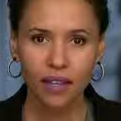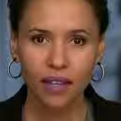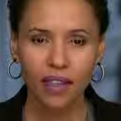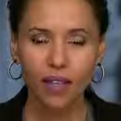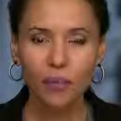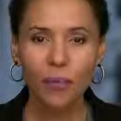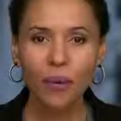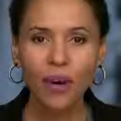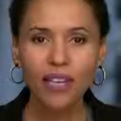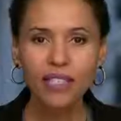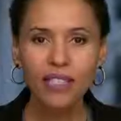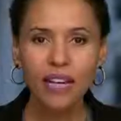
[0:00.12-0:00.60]
The
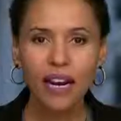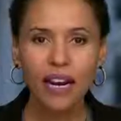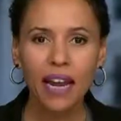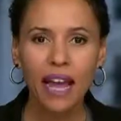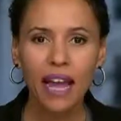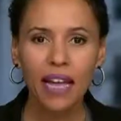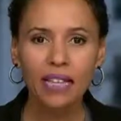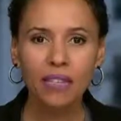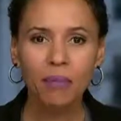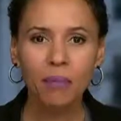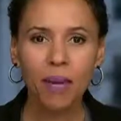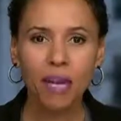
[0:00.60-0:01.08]
president
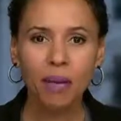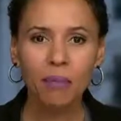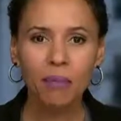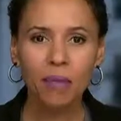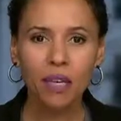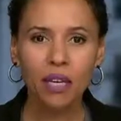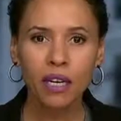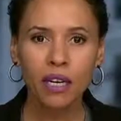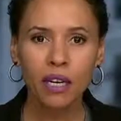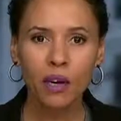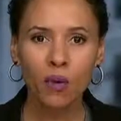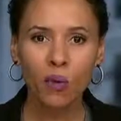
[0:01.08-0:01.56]
has been
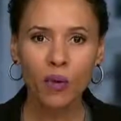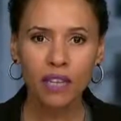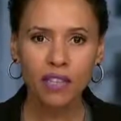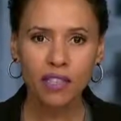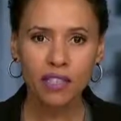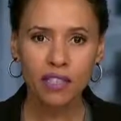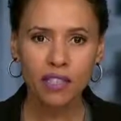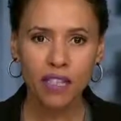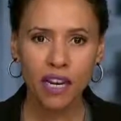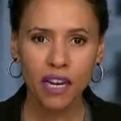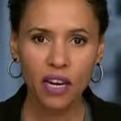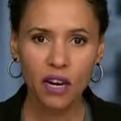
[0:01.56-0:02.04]
meeting with
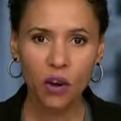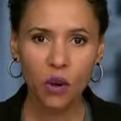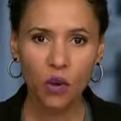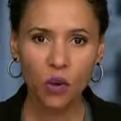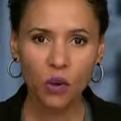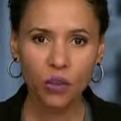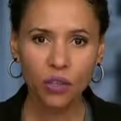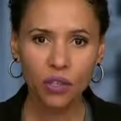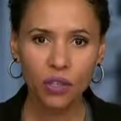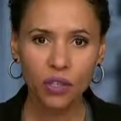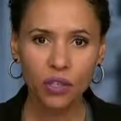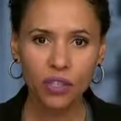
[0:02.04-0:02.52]

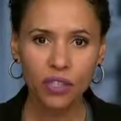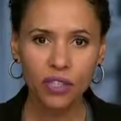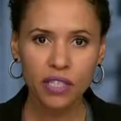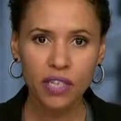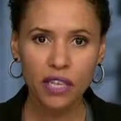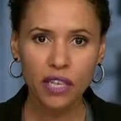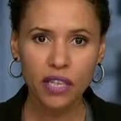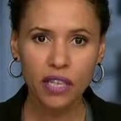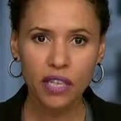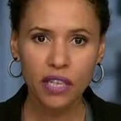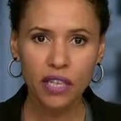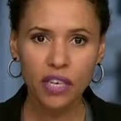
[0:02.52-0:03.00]
stakeholders
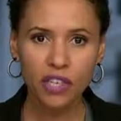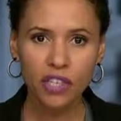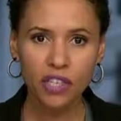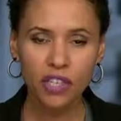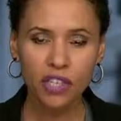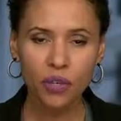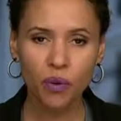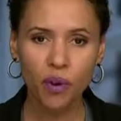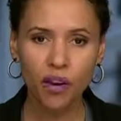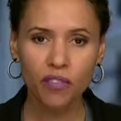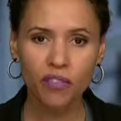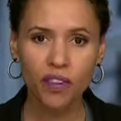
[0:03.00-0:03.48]
in the
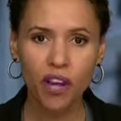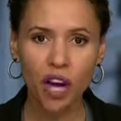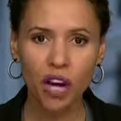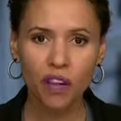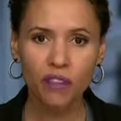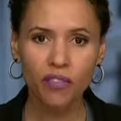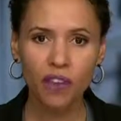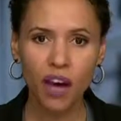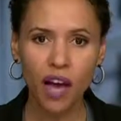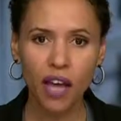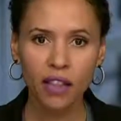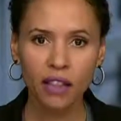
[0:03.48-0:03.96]
issue of
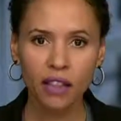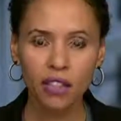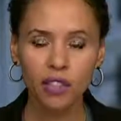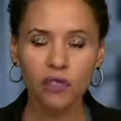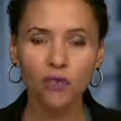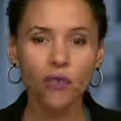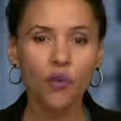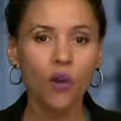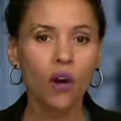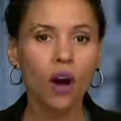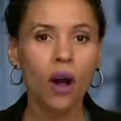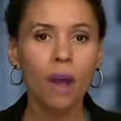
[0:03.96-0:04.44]
gun violence
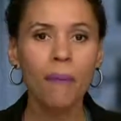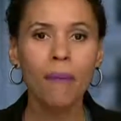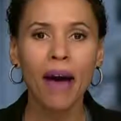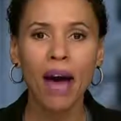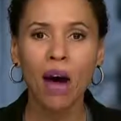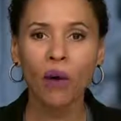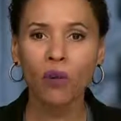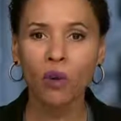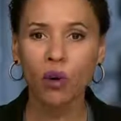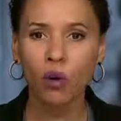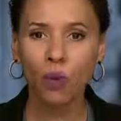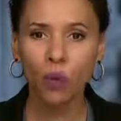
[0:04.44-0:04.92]
for
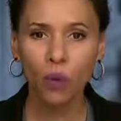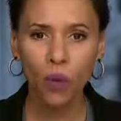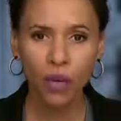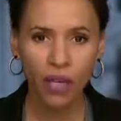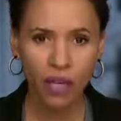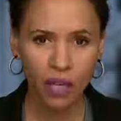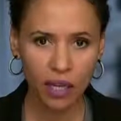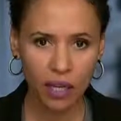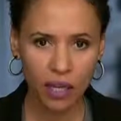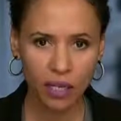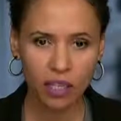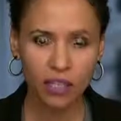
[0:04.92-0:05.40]
about a
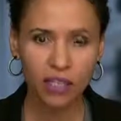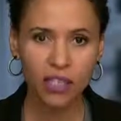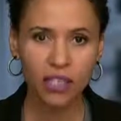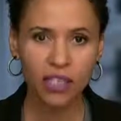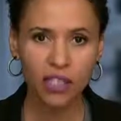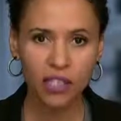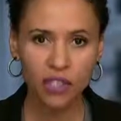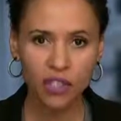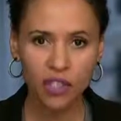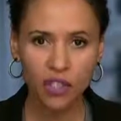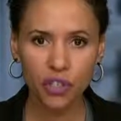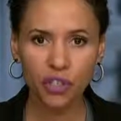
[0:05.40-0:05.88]
week
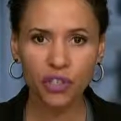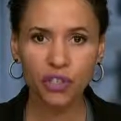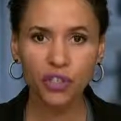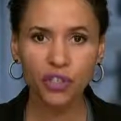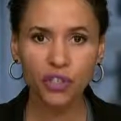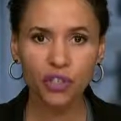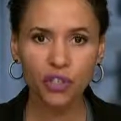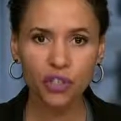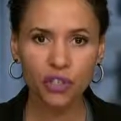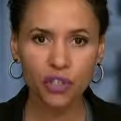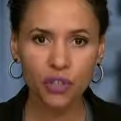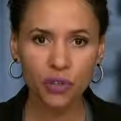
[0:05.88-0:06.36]
teachers,
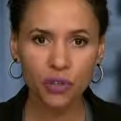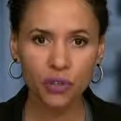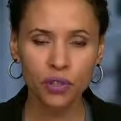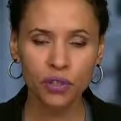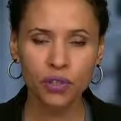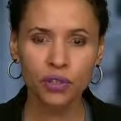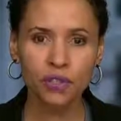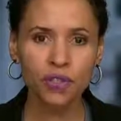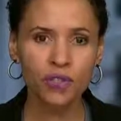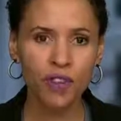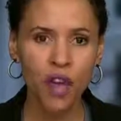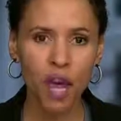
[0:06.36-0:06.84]

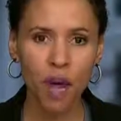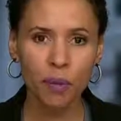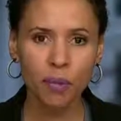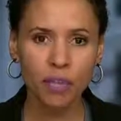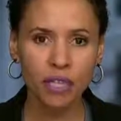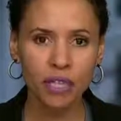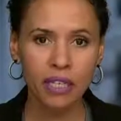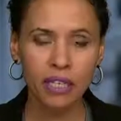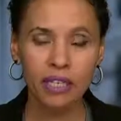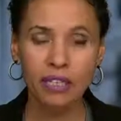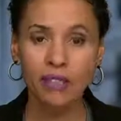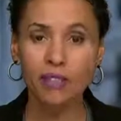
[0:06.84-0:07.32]
students,
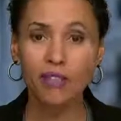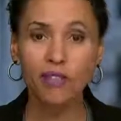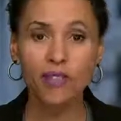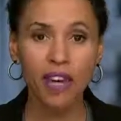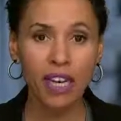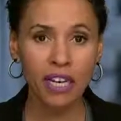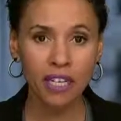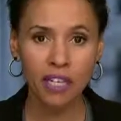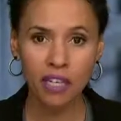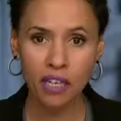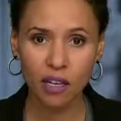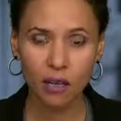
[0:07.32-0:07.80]
families,
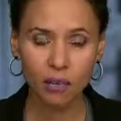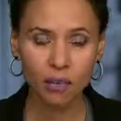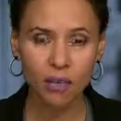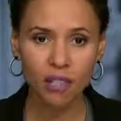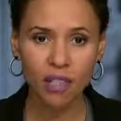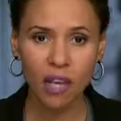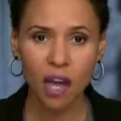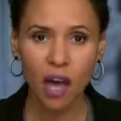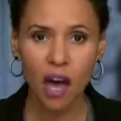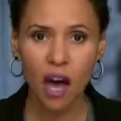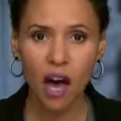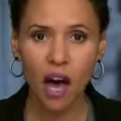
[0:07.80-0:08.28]
victims
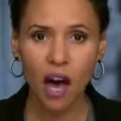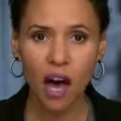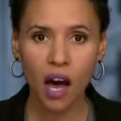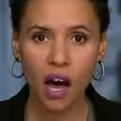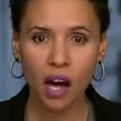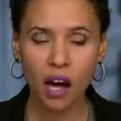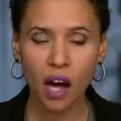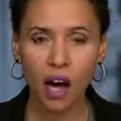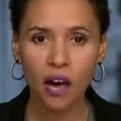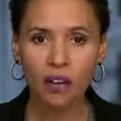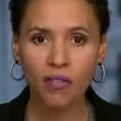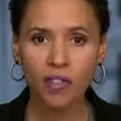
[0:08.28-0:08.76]

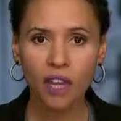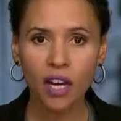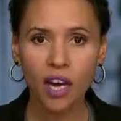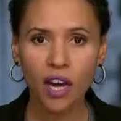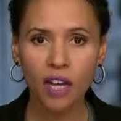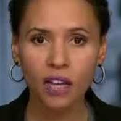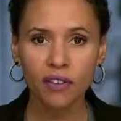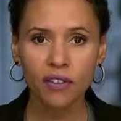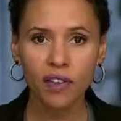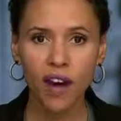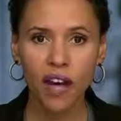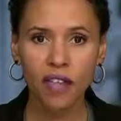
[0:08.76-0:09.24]
uh, of the
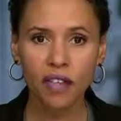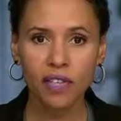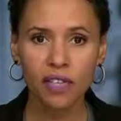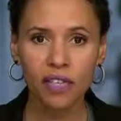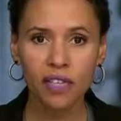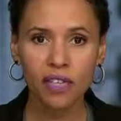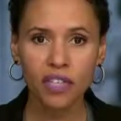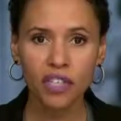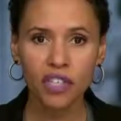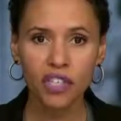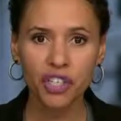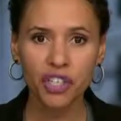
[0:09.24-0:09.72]
gun violence
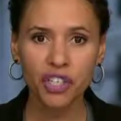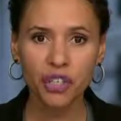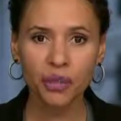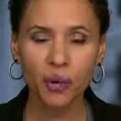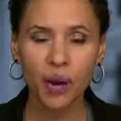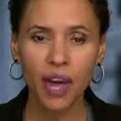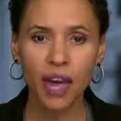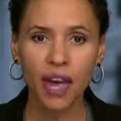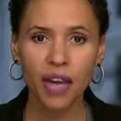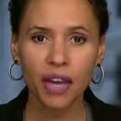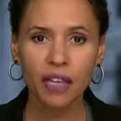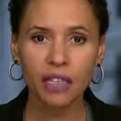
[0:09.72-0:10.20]
issue.
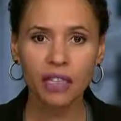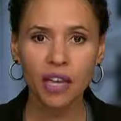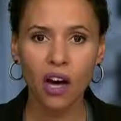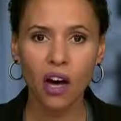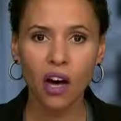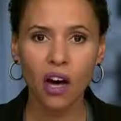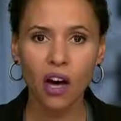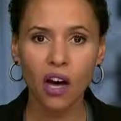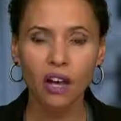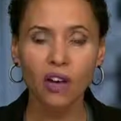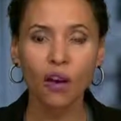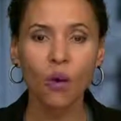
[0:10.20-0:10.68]
And
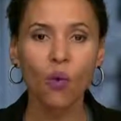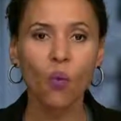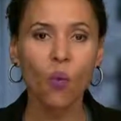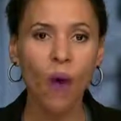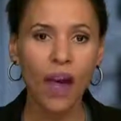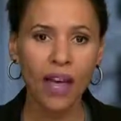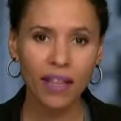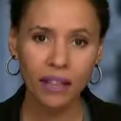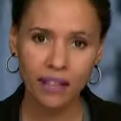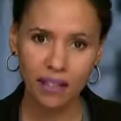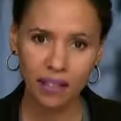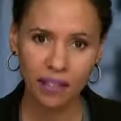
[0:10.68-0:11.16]
on
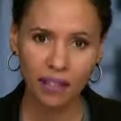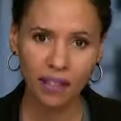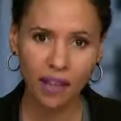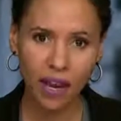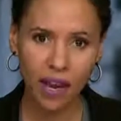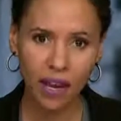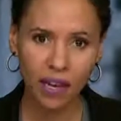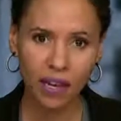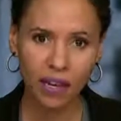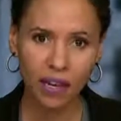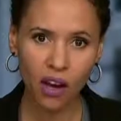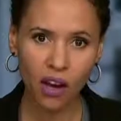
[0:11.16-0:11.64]

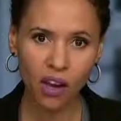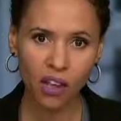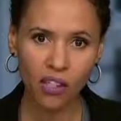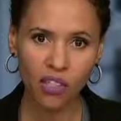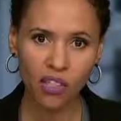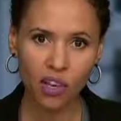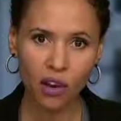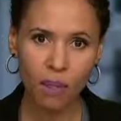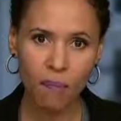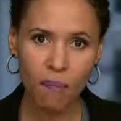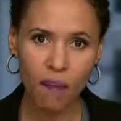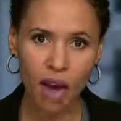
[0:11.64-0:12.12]
Wednesday, he
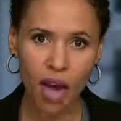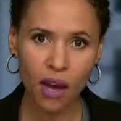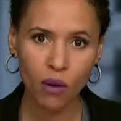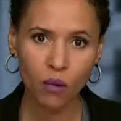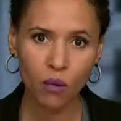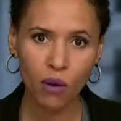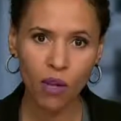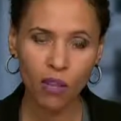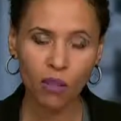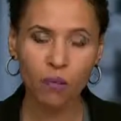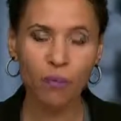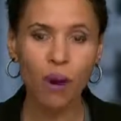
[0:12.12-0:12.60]
also met
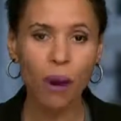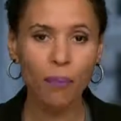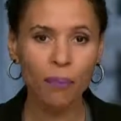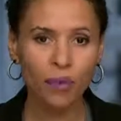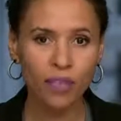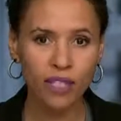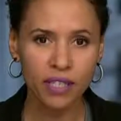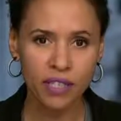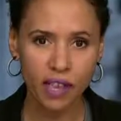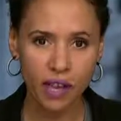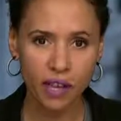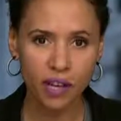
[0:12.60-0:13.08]
with
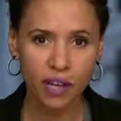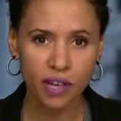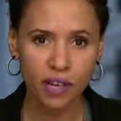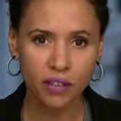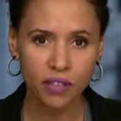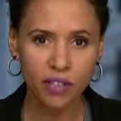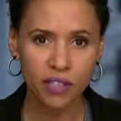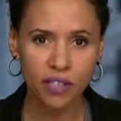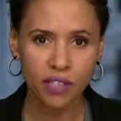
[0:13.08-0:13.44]
representatives.